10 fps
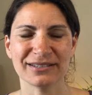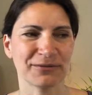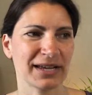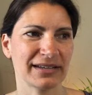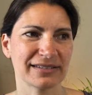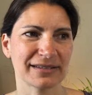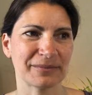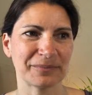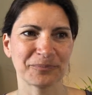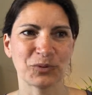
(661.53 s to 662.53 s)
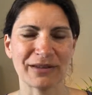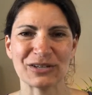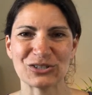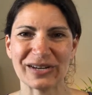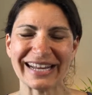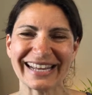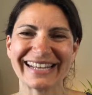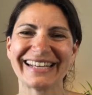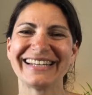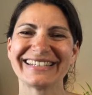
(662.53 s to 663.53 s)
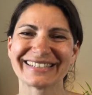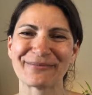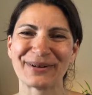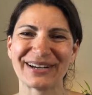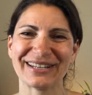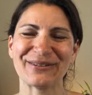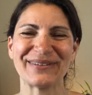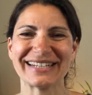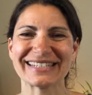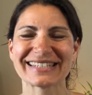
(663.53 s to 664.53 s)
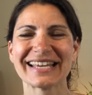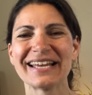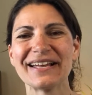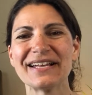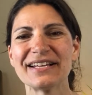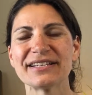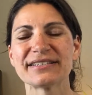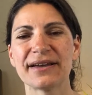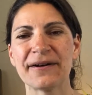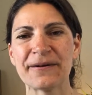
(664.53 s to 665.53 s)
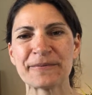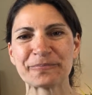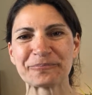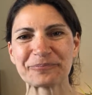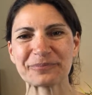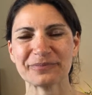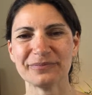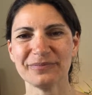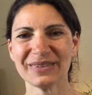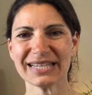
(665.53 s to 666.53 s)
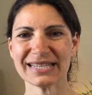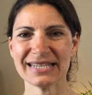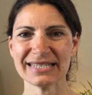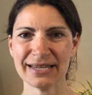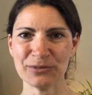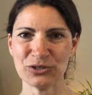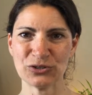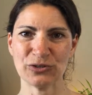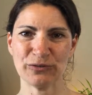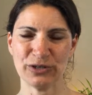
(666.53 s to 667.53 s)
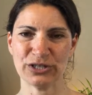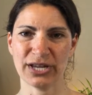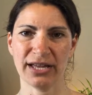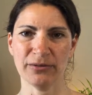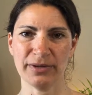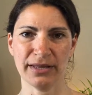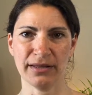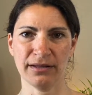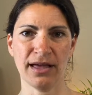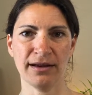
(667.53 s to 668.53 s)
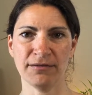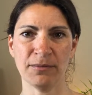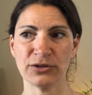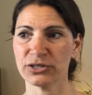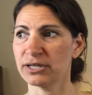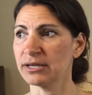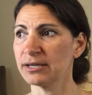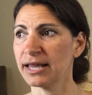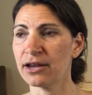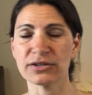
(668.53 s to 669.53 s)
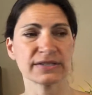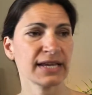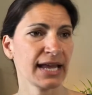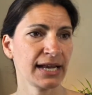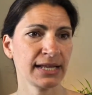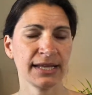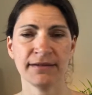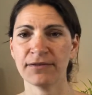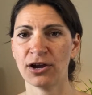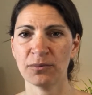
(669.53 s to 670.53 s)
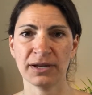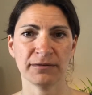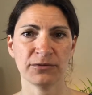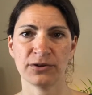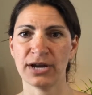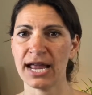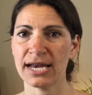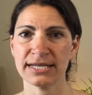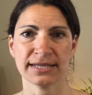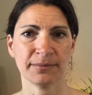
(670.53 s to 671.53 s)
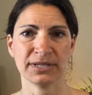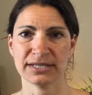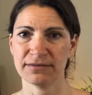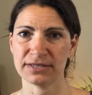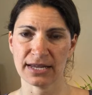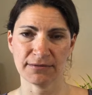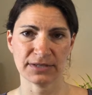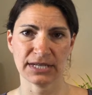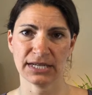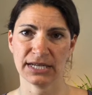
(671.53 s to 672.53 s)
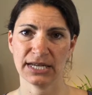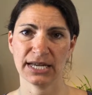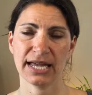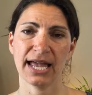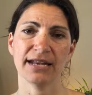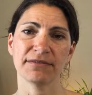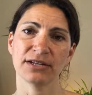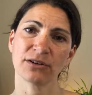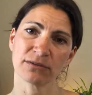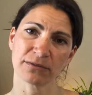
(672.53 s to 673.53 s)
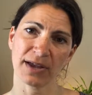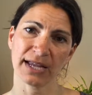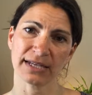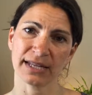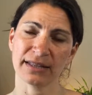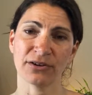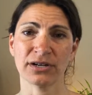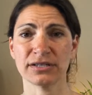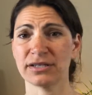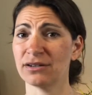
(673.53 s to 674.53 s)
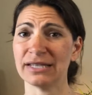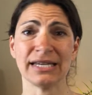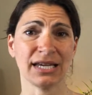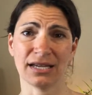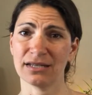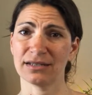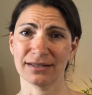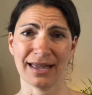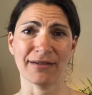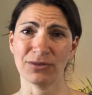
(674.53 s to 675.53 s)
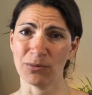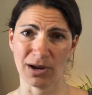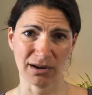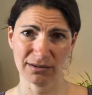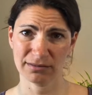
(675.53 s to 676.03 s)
to find some private tree somewhere in the woods. So the same is true for a child with a lot of emotion. They are scanning the environment for any semblance of safety. And if they don't find it, they're going to start leaking everywhere,